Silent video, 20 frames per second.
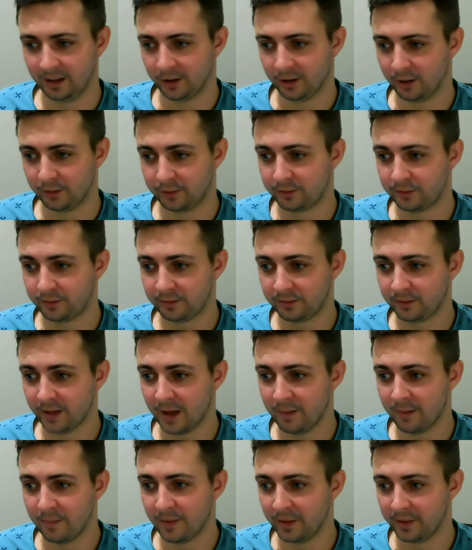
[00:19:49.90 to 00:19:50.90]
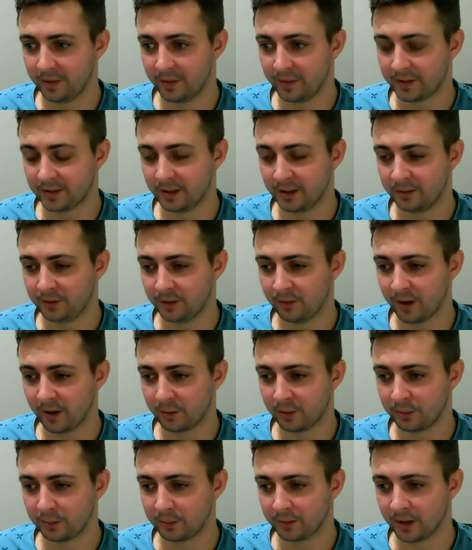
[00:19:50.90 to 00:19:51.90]
off them. The safety
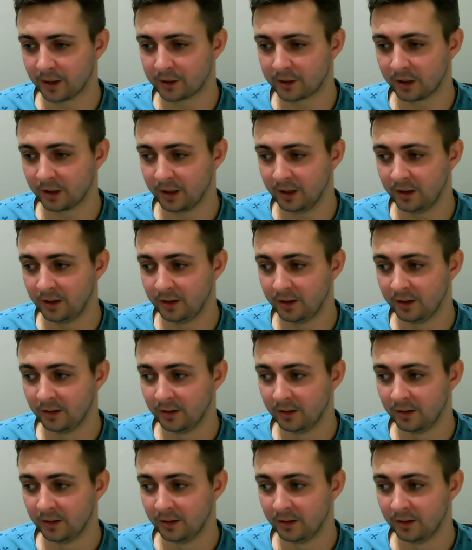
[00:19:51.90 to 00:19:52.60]
record was actually